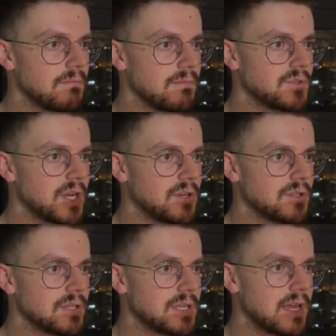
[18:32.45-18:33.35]
change
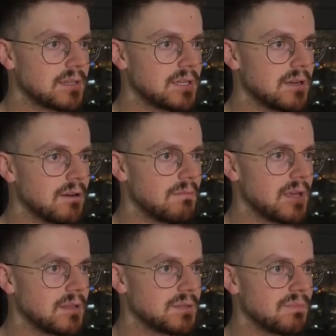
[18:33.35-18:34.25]
this text here, make
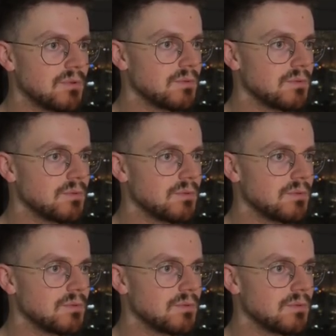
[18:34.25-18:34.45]
this bold,